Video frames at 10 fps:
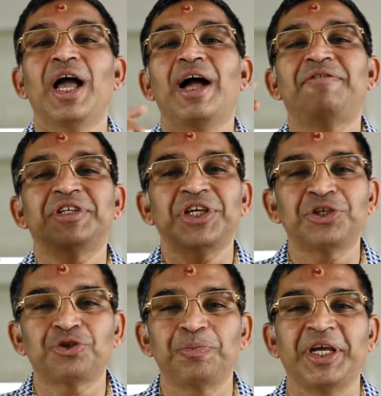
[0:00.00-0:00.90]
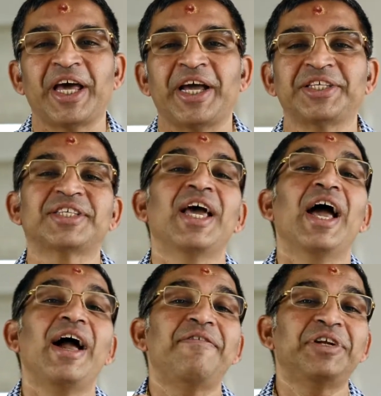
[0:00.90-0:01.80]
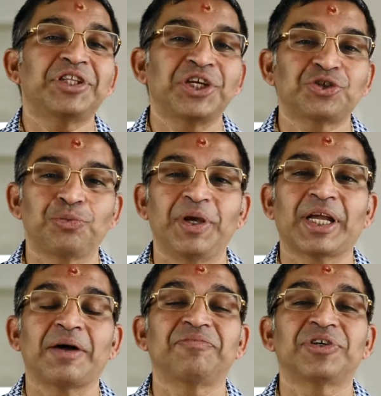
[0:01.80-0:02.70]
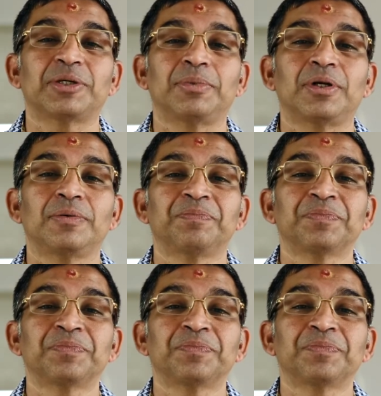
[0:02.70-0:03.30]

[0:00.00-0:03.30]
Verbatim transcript: everything should be nice, everything should be comfortable.